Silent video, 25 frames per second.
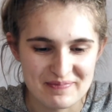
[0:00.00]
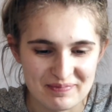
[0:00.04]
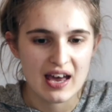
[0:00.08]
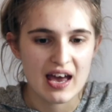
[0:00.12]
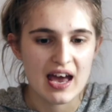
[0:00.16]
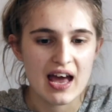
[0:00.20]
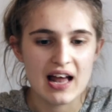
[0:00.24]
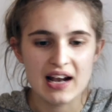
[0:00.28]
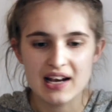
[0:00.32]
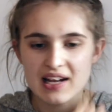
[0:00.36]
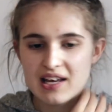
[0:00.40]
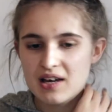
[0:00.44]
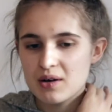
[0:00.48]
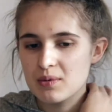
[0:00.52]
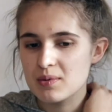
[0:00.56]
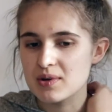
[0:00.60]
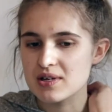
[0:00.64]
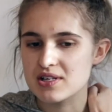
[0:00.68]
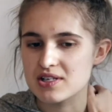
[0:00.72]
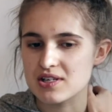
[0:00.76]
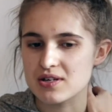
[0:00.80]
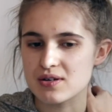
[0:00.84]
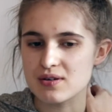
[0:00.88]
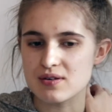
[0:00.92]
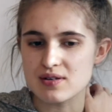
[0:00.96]
Elliot with
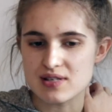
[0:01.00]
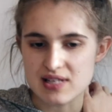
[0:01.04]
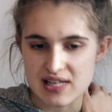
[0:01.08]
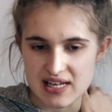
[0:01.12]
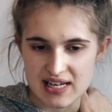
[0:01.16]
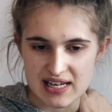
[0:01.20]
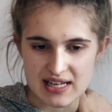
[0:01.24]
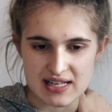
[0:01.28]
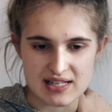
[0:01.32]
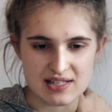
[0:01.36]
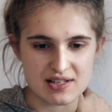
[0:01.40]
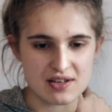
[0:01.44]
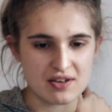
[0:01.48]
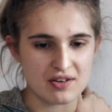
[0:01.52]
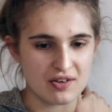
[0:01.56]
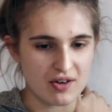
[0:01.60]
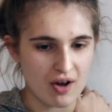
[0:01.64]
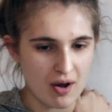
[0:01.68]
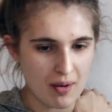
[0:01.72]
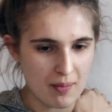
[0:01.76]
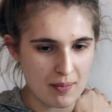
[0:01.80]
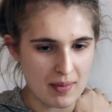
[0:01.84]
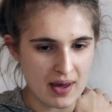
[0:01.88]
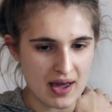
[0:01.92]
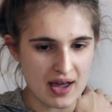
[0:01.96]
2 T's,
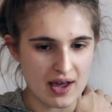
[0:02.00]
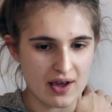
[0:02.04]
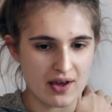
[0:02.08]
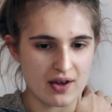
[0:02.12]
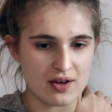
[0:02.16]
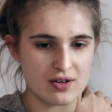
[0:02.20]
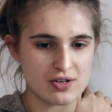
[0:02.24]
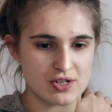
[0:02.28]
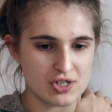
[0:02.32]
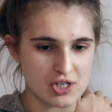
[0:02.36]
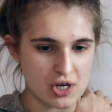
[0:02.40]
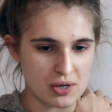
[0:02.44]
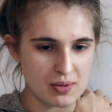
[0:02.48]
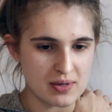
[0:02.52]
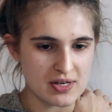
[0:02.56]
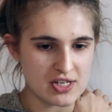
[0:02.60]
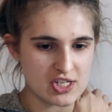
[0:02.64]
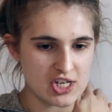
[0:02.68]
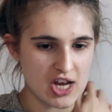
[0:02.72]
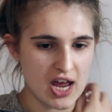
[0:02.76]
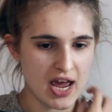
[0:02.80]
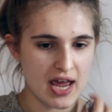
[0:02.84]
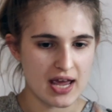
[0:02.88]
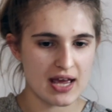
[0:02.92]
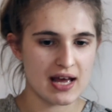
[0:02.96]
Gottmik, Joey
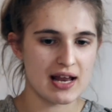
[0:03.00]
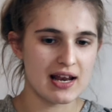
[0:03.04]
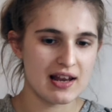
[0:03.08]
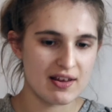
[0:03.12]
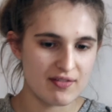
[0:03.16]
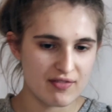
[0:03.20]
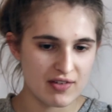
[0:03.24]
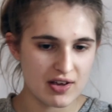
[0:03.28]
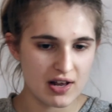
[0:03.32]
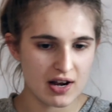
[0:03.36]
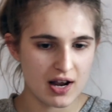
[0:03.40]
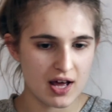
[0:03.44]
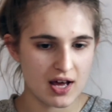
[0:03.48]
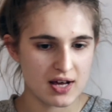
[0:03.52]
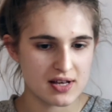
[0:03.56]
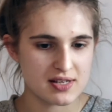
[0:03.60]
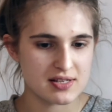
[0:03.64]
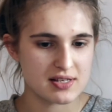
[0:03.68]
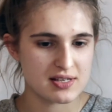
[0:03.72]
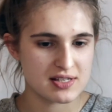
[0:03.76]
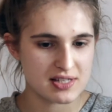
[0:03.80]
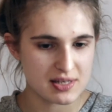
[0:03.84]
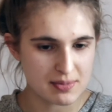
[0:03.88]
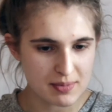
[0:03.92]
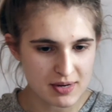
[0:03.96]
J, Olivia Lux,
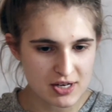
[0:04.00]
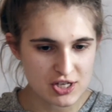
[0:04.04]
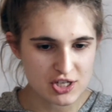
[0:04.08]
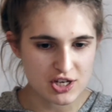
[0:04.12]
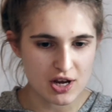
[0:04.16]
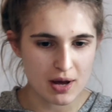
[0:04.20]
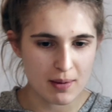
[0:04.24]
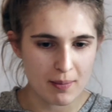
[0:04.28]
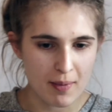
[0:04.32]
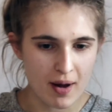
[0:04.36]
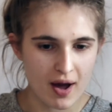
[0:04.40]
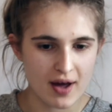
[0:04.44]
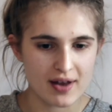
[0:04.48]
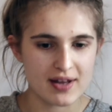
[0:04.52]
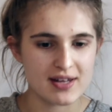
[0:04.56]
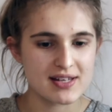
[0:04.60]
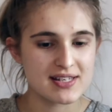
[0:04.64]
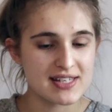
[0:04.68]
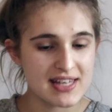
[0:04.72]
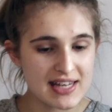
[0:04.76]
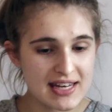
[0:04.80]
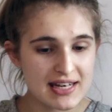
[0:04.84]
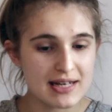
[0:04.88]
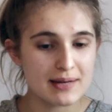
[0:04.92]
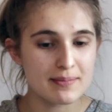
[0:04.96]
Tamisha Aman,
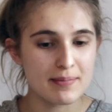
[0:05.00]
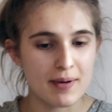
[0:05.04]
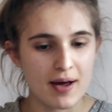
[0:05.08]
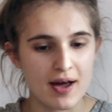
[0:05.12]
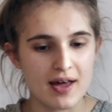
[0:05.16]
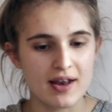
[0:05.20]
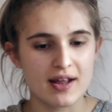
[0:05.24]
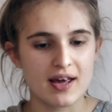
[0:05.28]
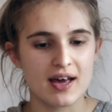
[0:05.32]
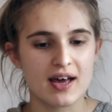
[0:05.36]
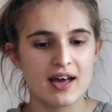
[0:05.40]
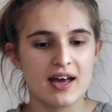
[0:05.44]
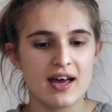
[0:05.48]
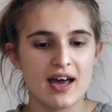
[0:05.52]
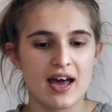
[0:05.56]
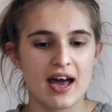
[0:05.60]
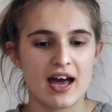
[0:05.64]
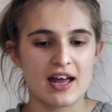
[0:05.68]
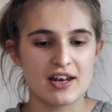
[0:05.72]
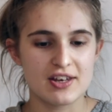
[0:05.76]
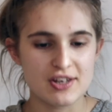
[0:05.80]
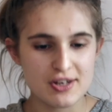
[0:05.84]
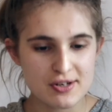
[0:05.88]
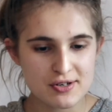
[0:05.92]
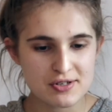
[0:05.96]
Tina Burner
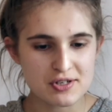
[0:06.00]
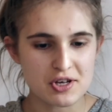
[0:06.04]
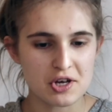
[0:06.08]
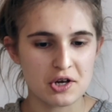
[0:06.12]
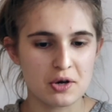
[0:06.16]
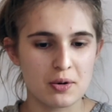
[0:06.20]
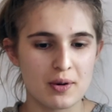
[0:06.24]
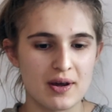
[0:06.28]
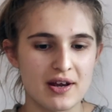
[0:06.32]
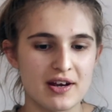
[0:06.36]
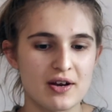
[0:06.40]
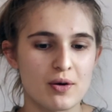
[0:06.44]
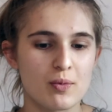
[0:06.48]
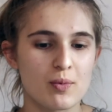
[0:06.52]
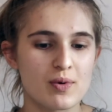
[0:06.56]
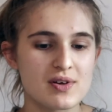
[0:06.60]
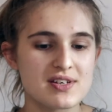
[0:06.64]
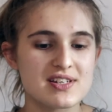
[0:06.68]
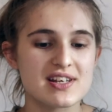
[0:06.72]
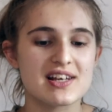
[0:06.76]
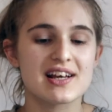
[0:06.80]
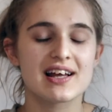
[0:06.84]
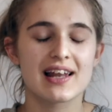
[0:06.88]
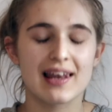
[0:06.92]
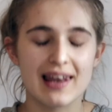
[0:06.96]
and Utica Queen were
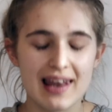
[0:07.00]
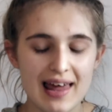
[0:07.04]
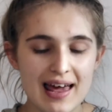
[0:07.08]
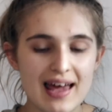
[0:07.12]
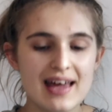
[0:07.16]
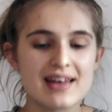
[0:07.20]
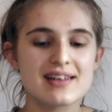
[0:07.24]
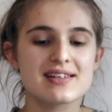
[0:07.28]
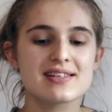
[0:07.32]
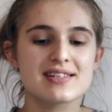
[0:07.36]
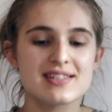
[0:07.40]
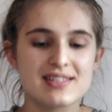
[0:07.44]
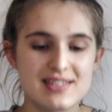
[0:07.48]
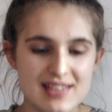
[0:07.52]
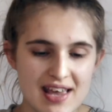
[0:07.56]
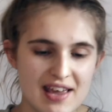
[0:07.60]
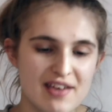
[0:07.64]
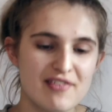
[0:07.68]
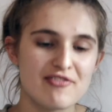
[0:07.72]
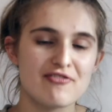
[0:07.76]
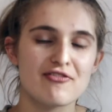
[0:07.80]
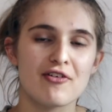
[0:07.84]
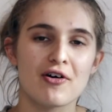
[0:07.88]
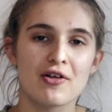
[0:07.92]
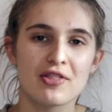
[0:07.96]
declared safe
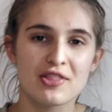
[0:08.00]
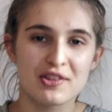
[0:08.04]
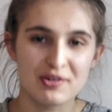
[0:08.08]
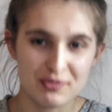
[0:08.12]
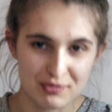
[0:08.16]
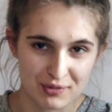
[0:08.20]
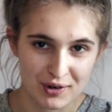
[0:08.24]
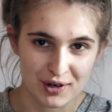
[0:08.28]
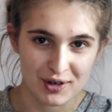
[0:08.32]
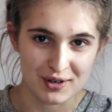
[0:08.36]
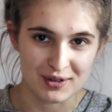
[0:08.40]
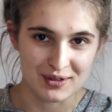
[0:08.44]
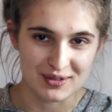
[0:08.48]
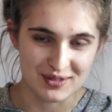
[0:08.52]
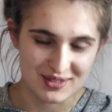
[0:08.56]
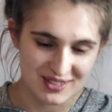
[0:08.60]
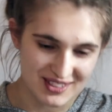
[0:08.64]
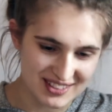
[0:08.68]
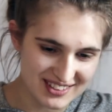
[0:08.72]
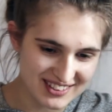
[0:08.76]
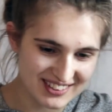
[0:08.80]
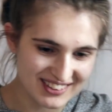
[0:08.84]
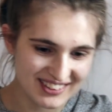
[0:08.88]
on the road.